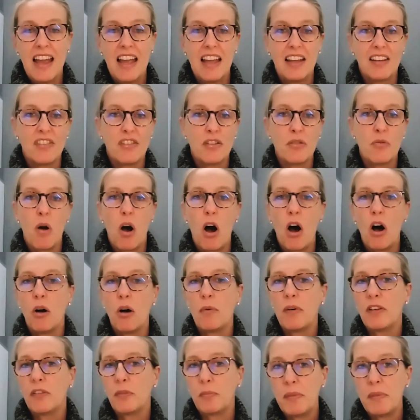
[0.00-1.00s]
and to
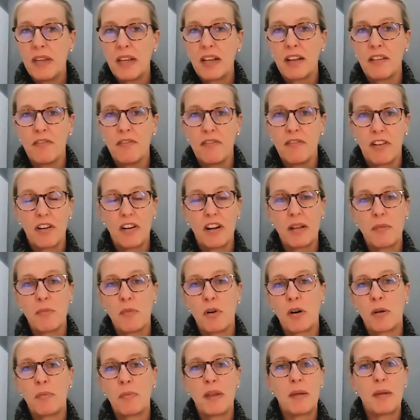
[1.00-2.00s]
always be converting
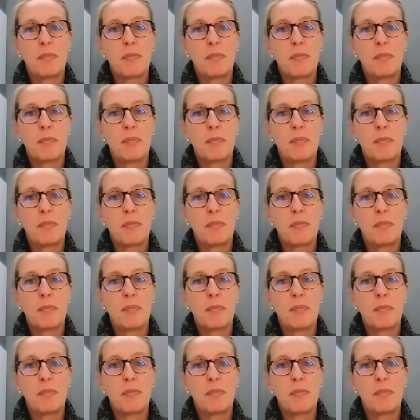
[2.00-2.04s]
more